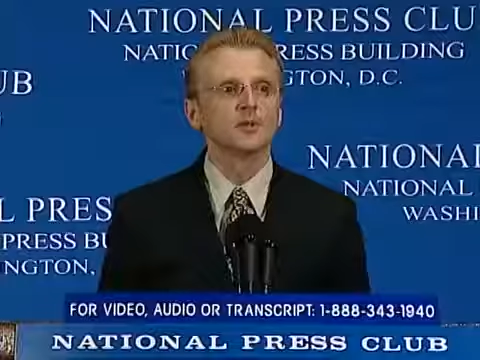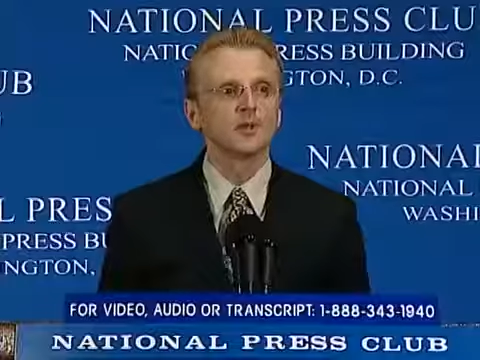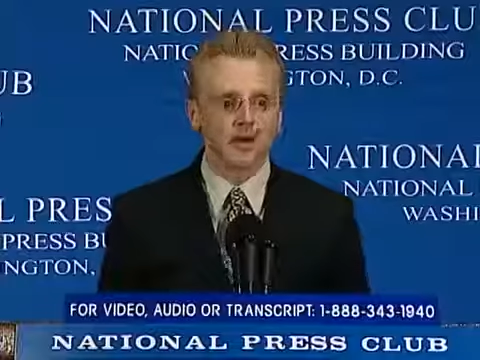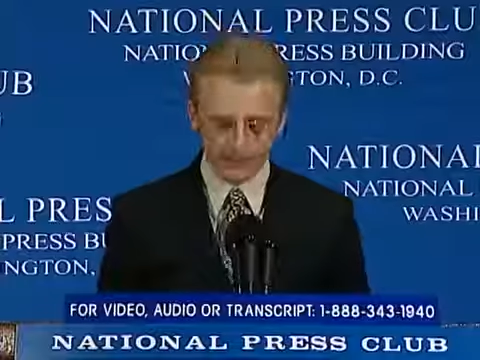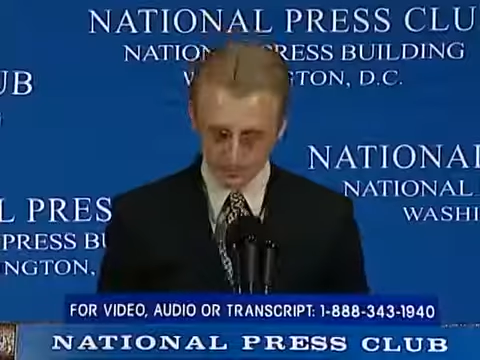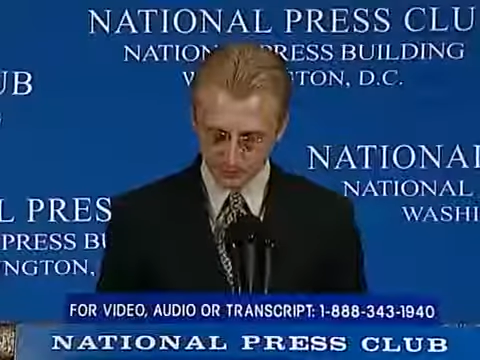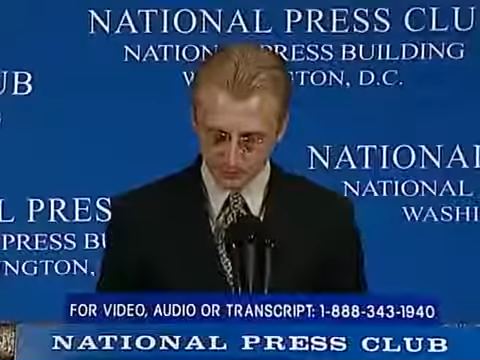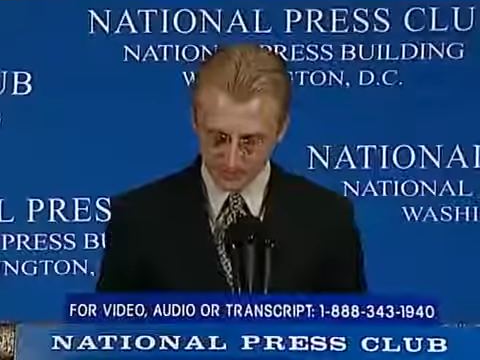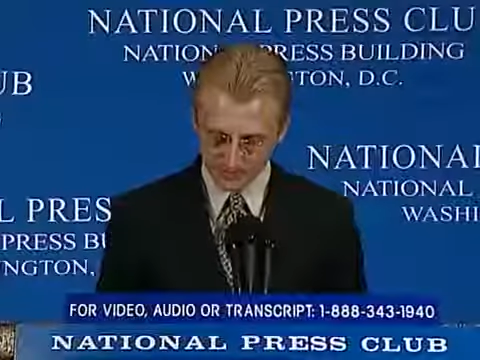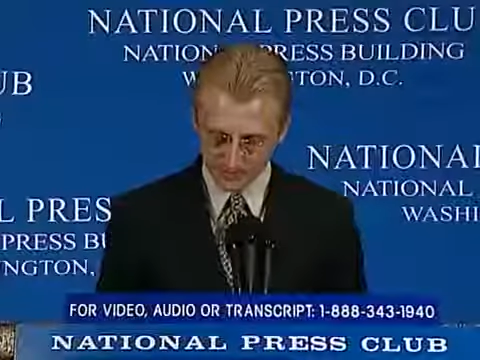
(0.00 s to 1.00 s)
to the National
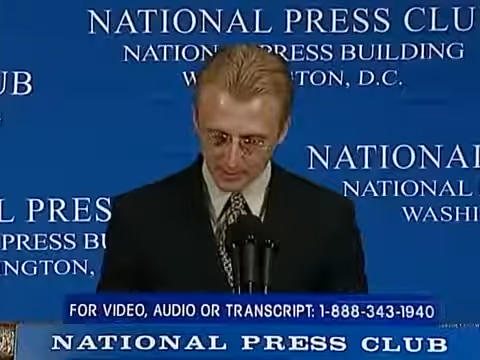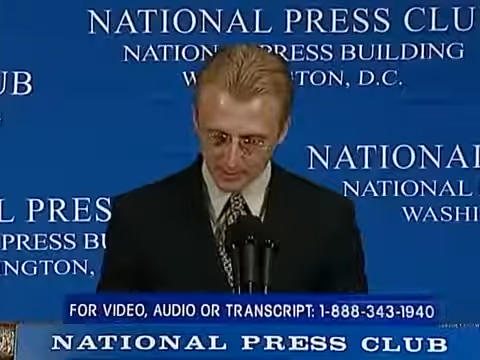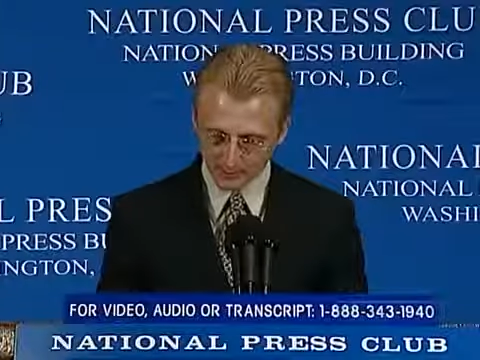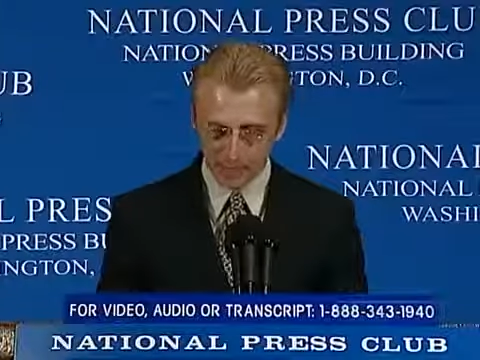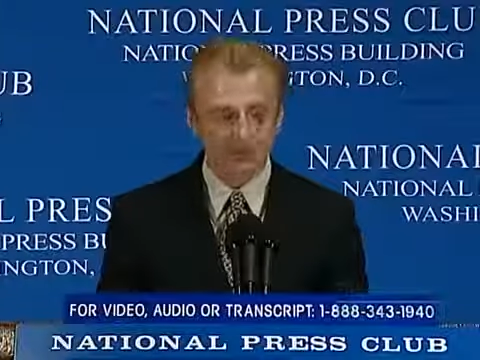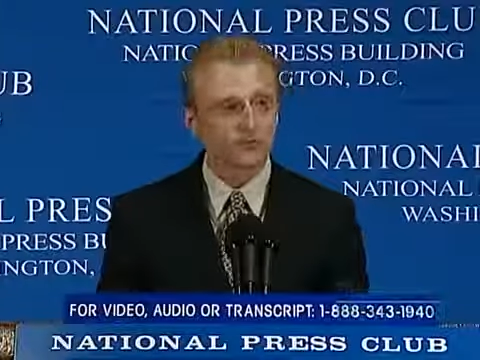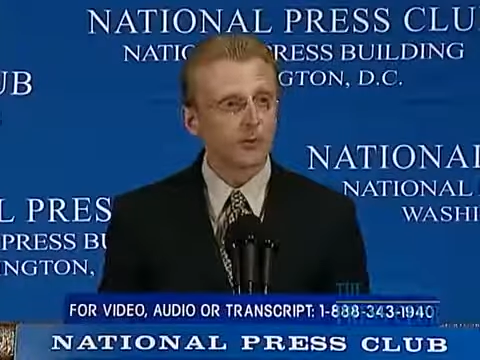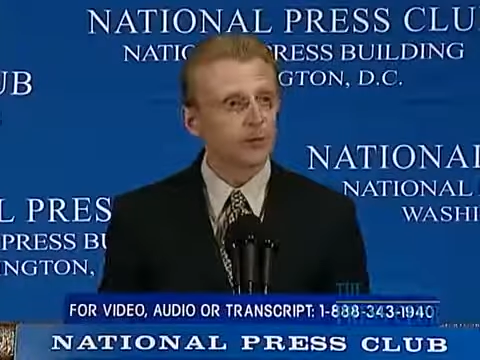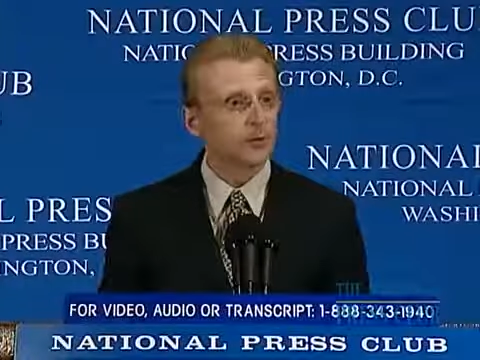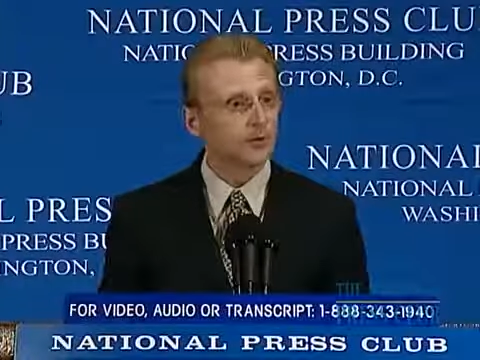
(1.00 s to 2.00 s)
Press Club
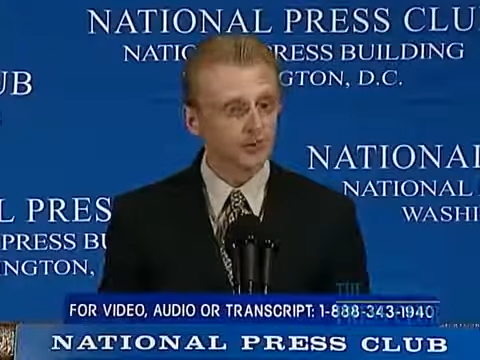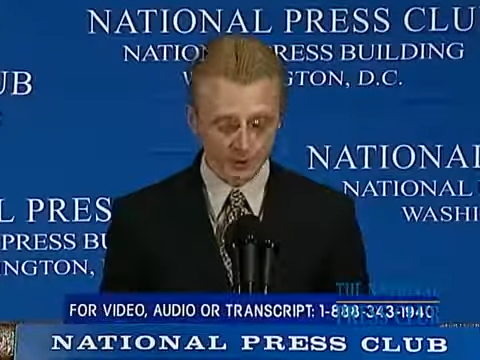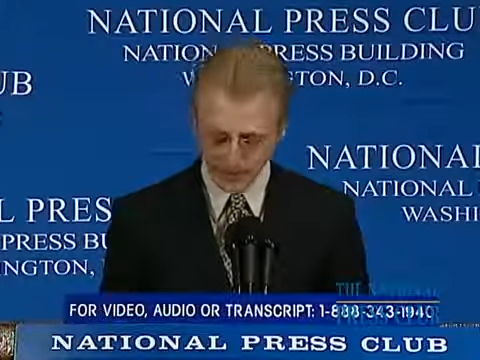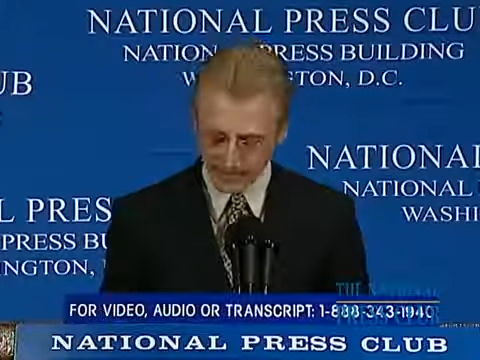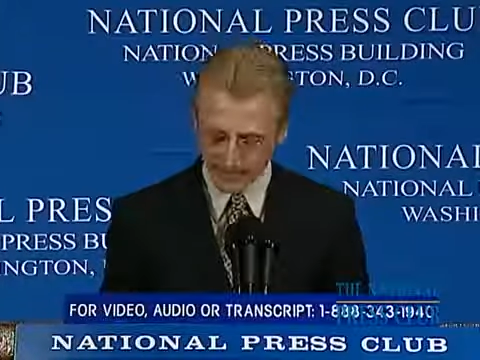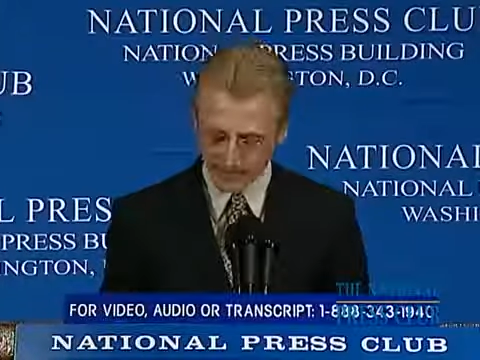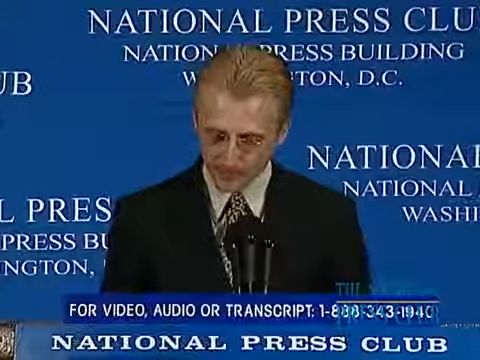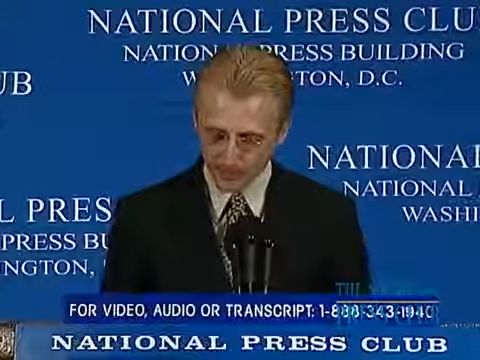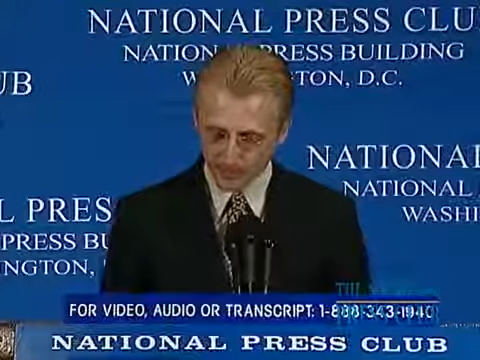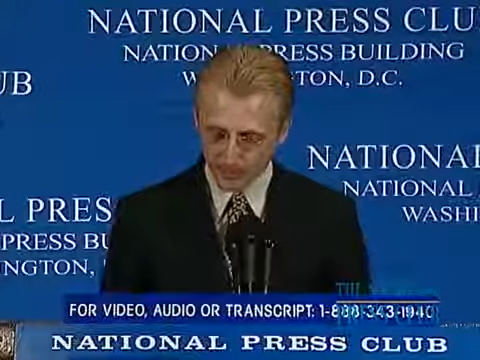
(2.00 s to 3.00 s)
for our luncheon today
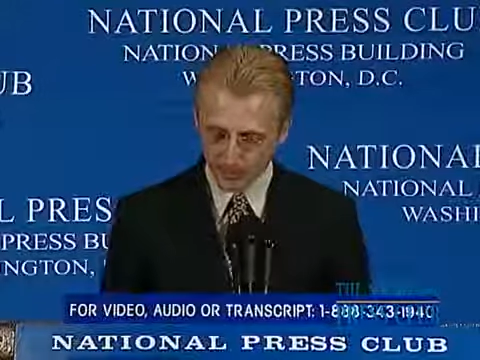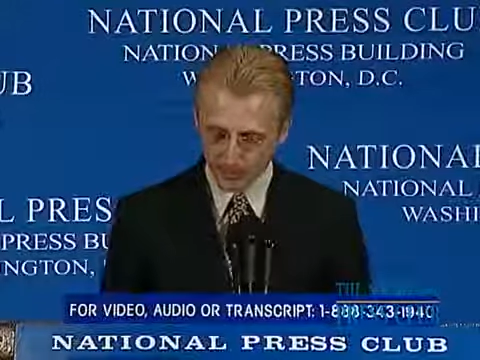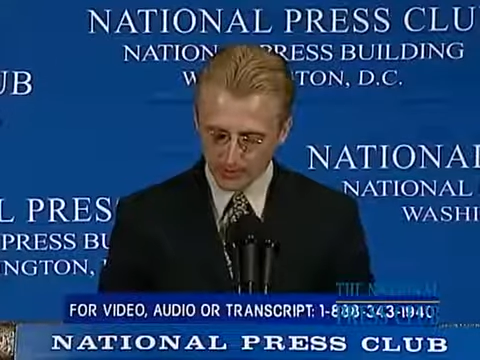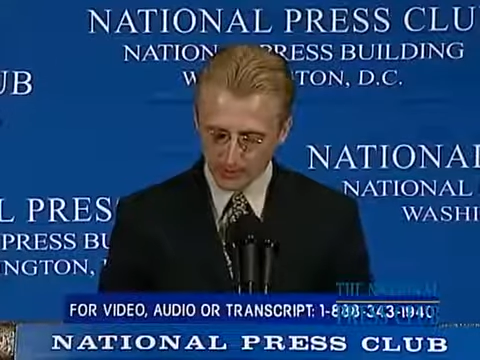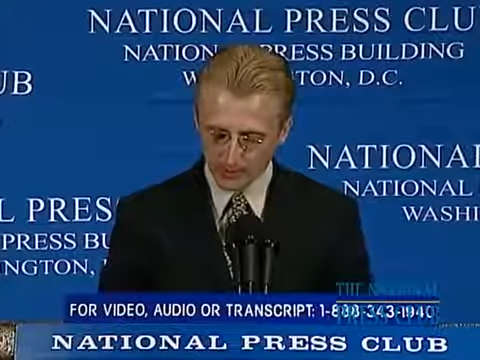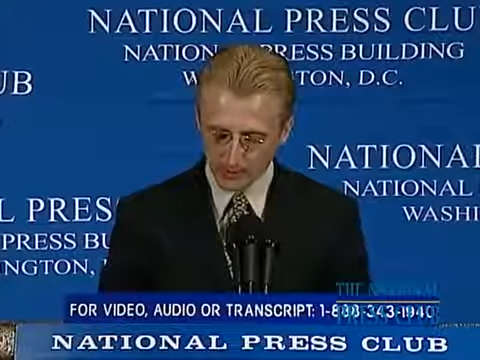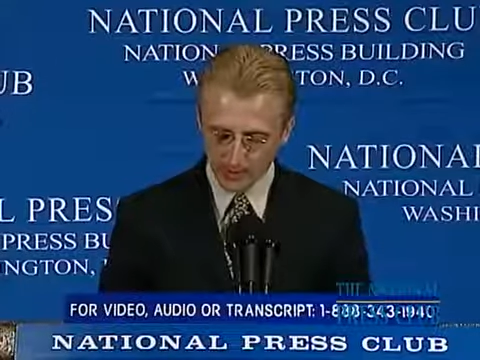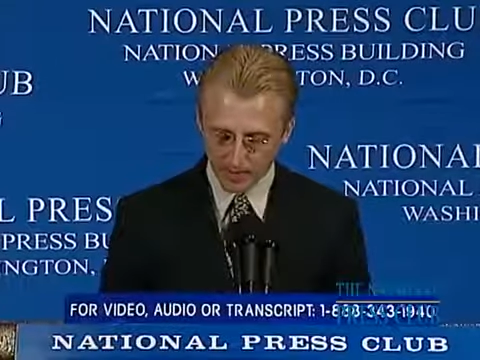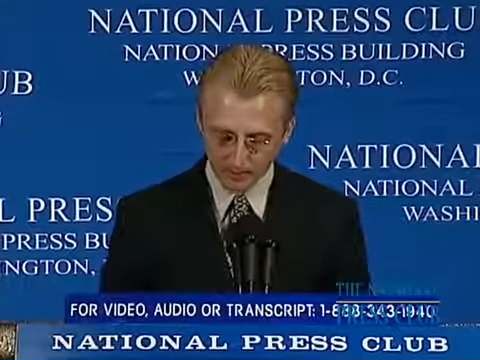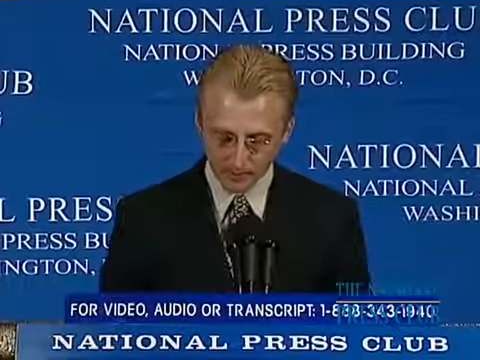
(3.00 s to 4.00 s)
with
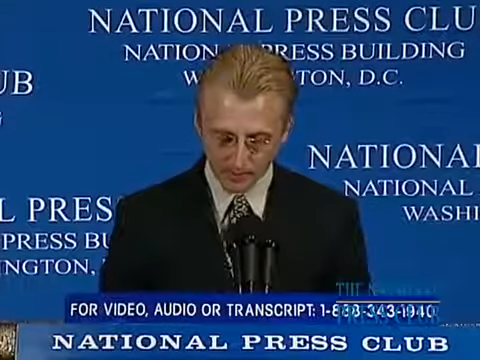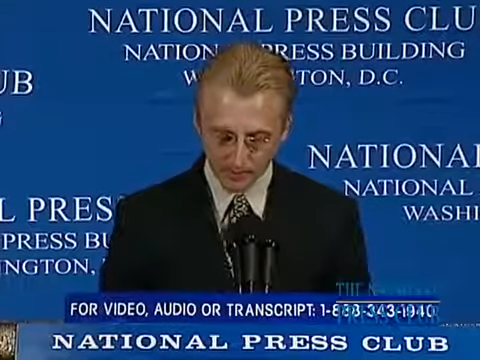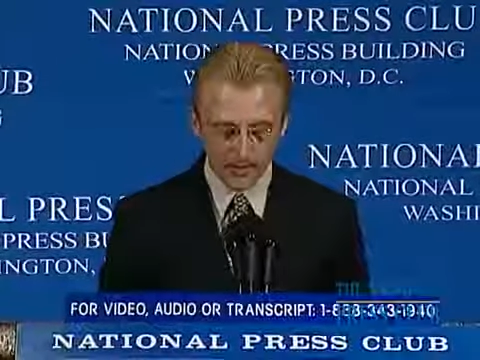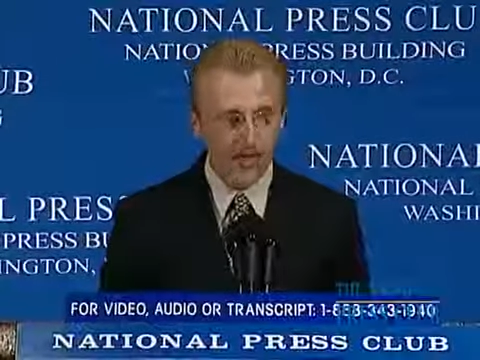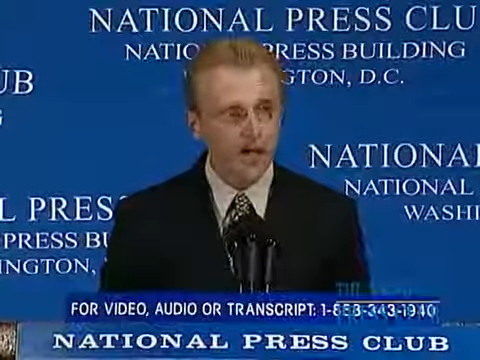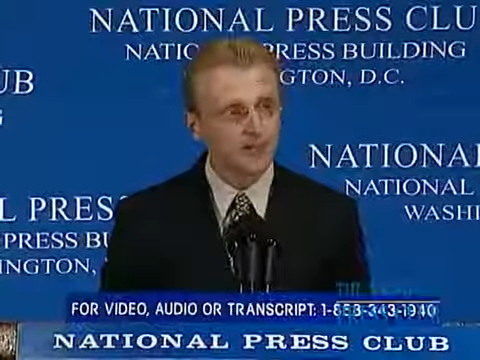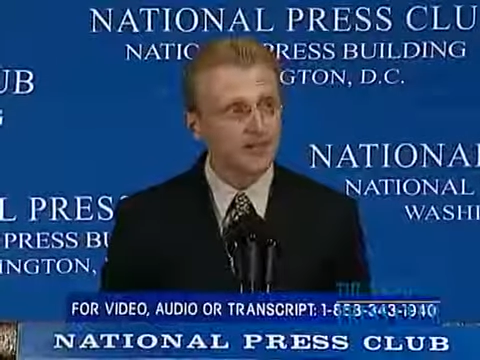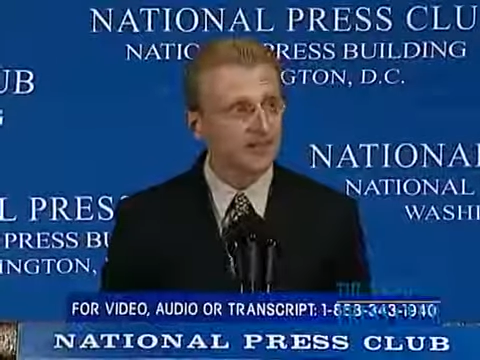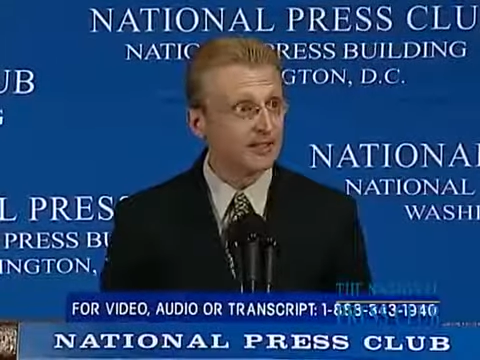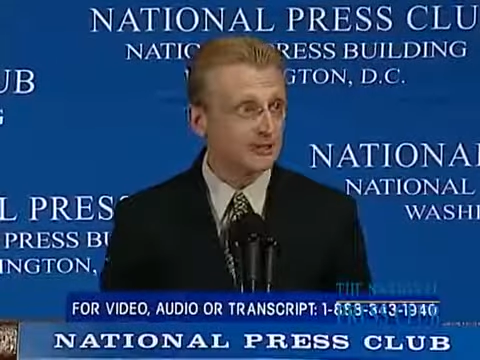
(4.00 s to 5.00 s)
Mahmoud
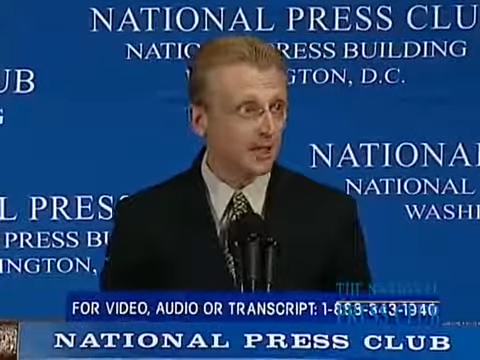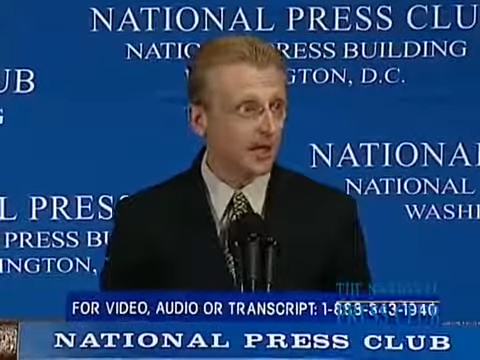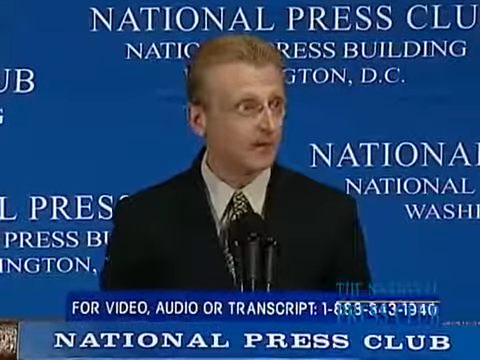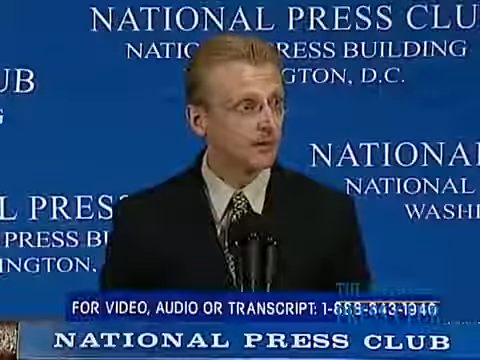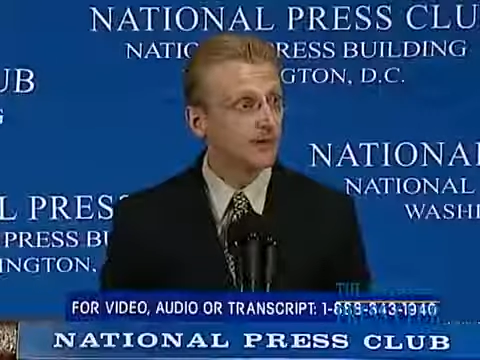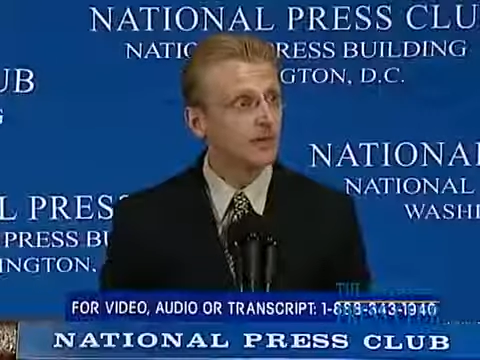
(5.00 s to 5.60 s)
Ahmadinejad,